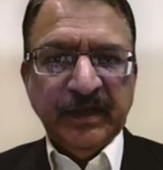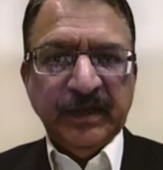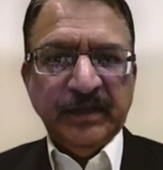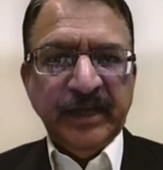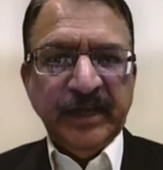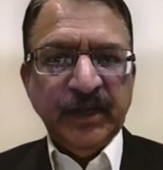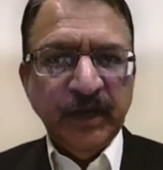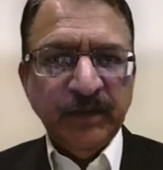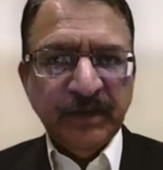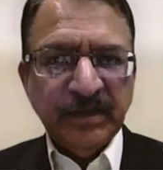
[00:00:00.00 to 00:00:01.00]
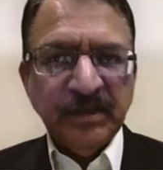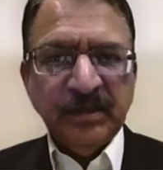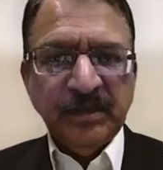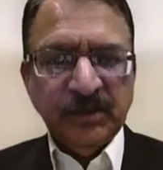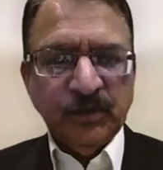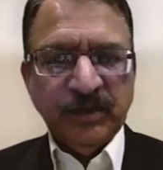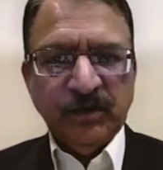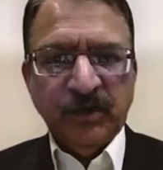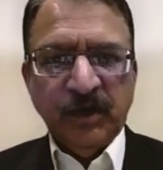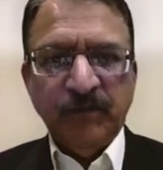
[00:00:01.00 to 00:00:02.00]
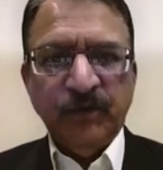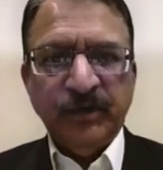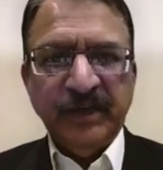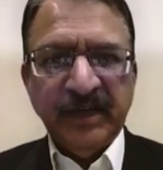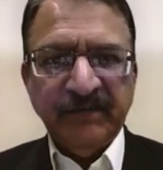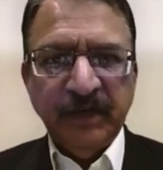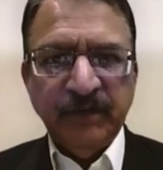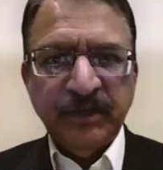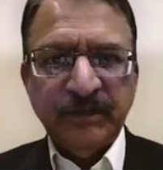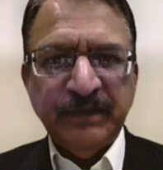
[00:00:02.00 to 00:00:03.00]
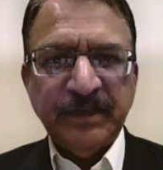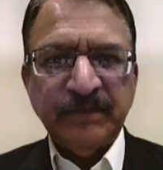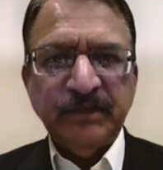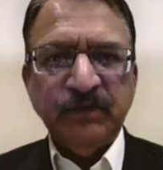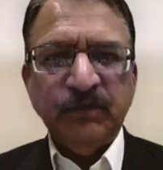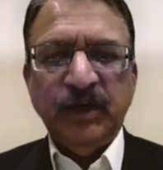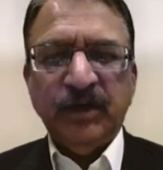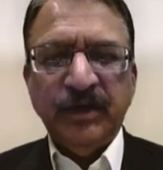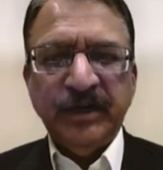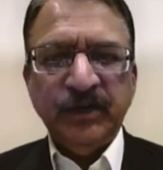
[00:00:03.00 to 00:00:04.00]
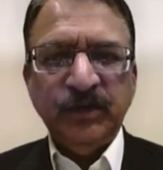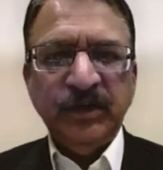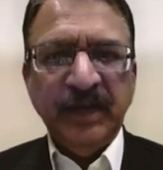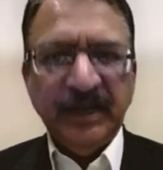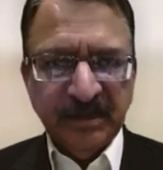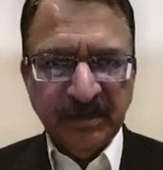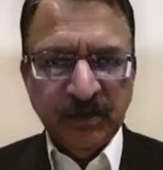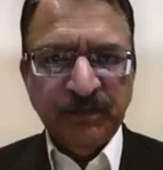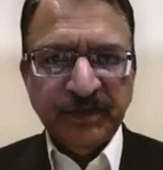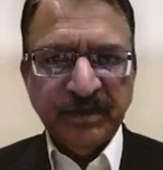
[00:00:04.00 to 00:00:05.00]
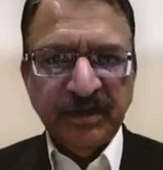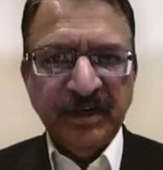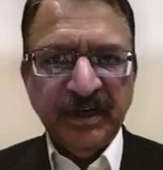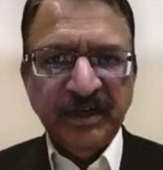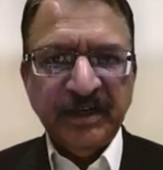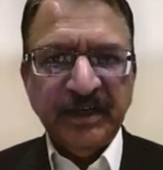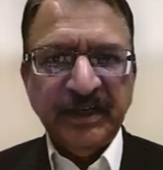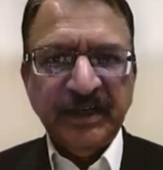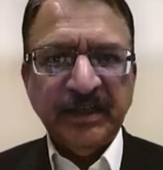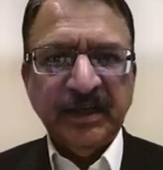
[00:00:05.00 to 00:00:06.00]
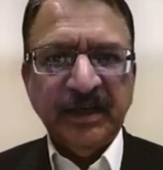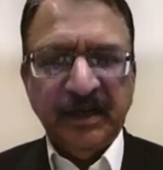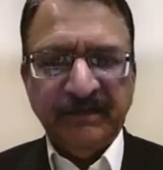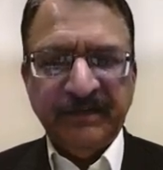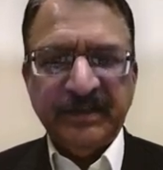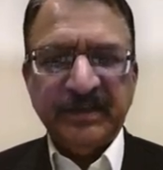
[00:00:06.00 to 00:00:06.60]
Thank you very much. This was all about the unavailable specimen. We'll continue the lectures on personal identity. Allah Hafiz.